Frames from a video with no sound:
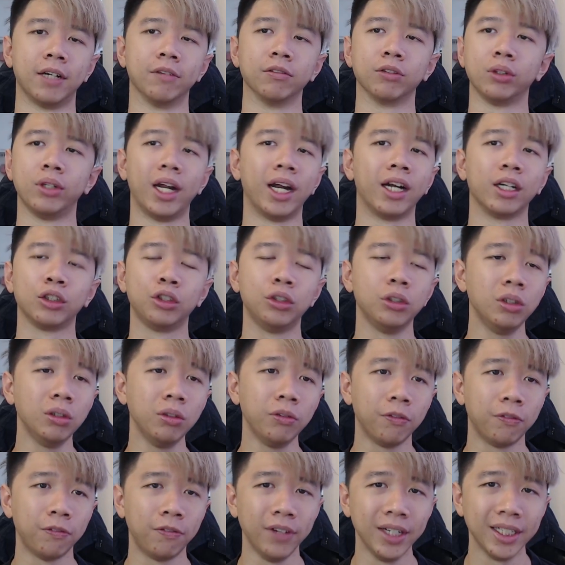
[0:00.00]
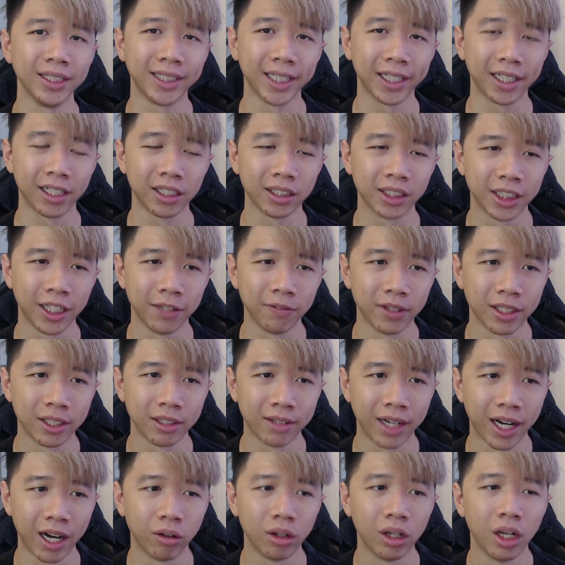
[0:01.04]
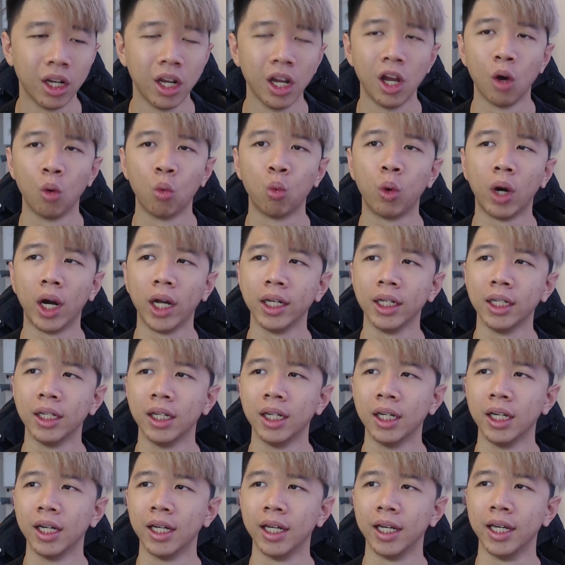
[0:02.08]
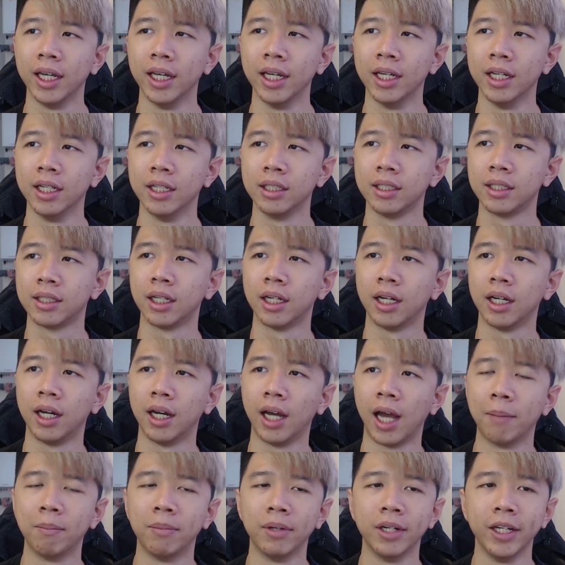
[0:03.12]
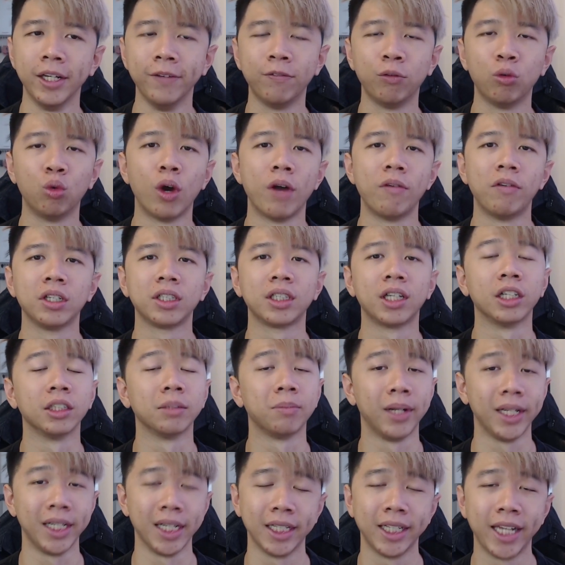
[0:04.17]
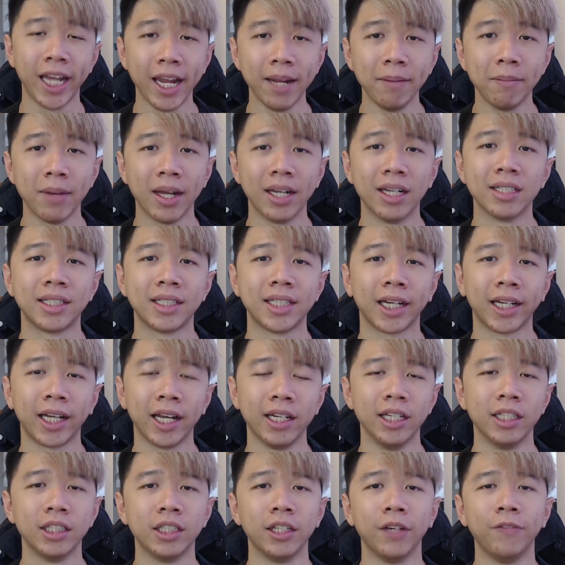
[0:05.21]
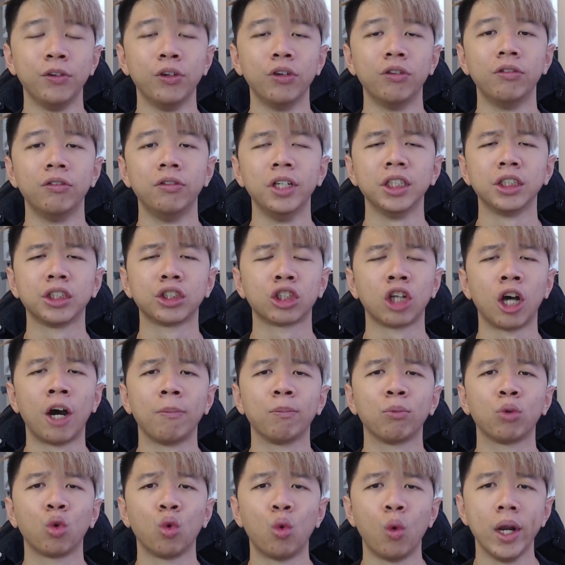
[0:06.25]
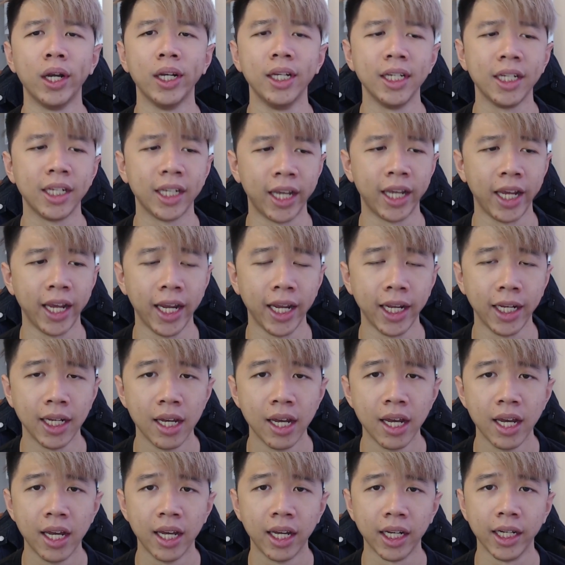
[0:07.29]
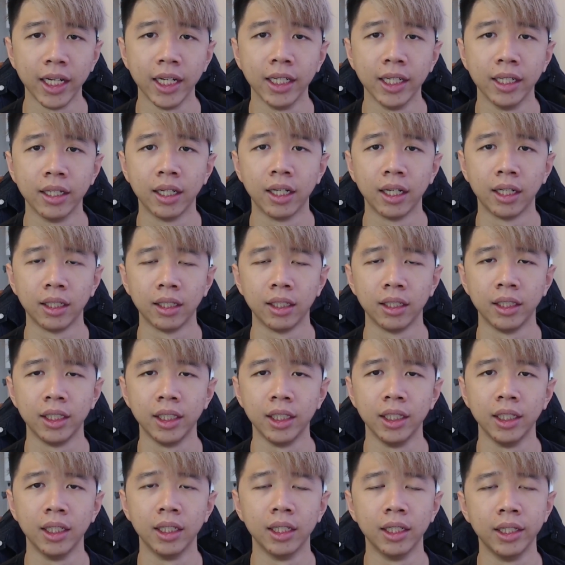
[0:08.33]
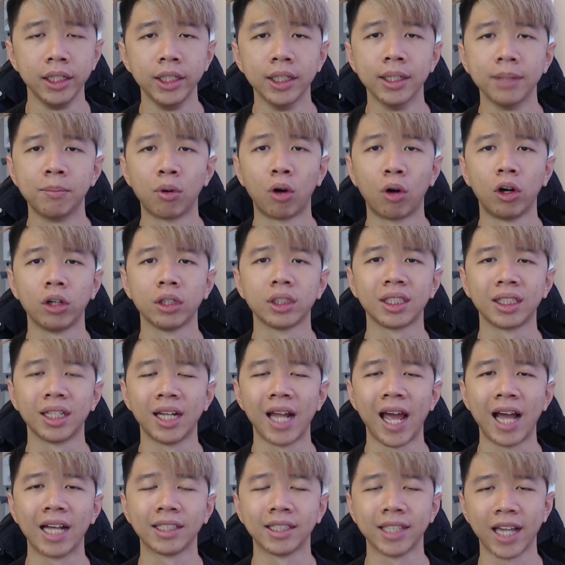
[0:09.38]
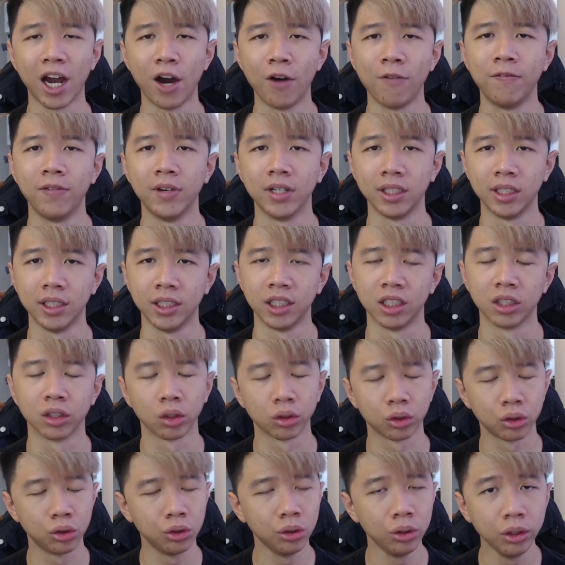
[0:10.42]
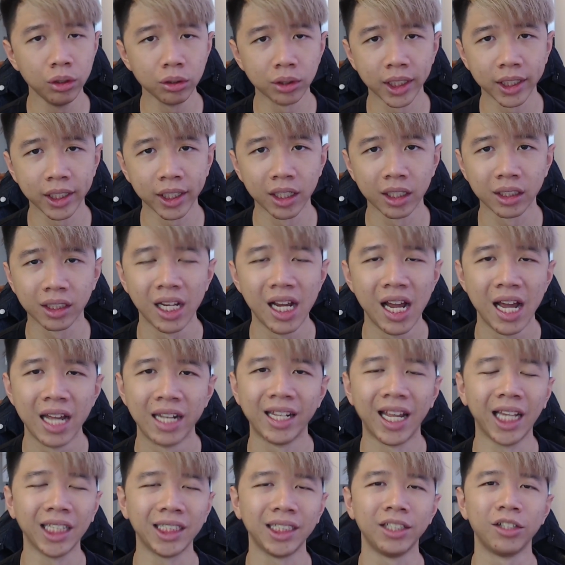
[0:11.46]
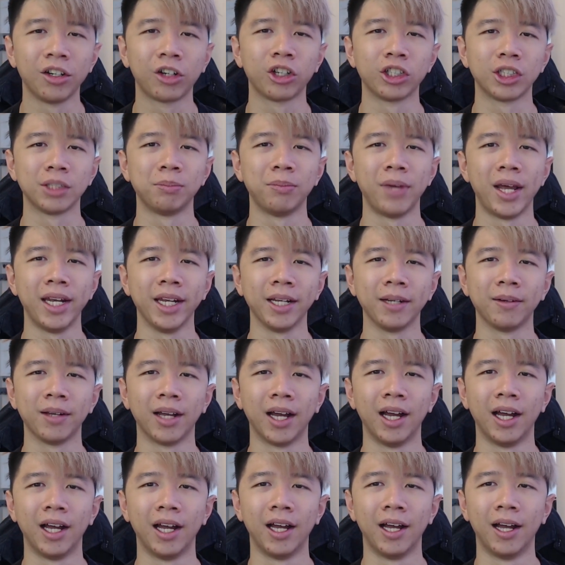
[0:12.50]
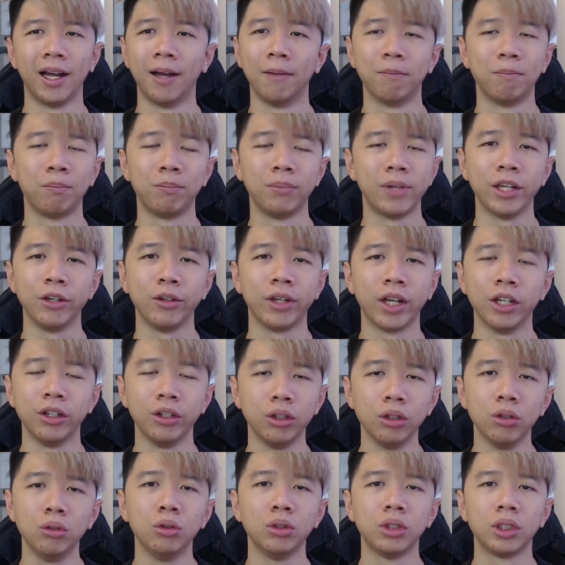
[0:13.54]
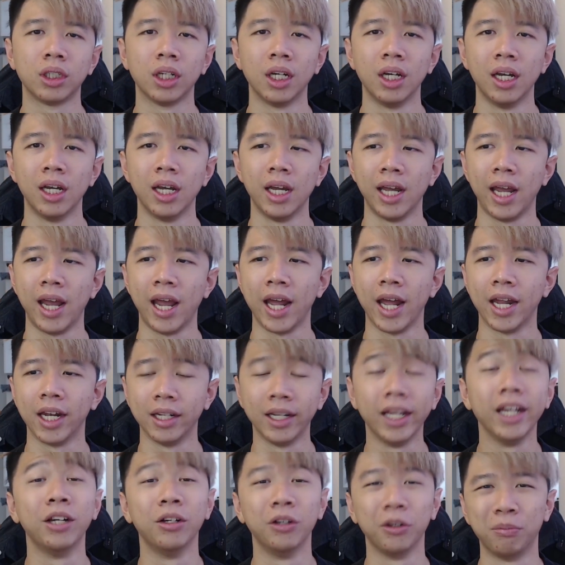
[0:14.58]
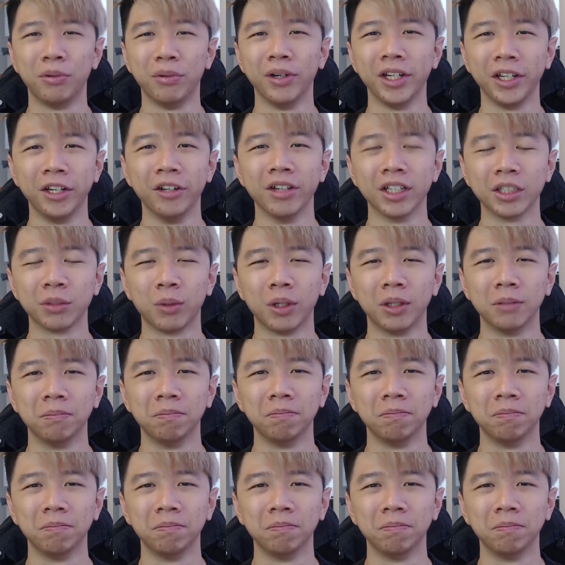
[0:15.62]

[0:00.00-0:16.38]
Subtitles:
So there are 2 free stickers given around. One is, I believe, whoever starts playing a game. And the second is if you reach top 20k in the leaderboard's last Alpha season. So 2 new stickers, nice little cosmetic that you can use. And they look pretty cute as well.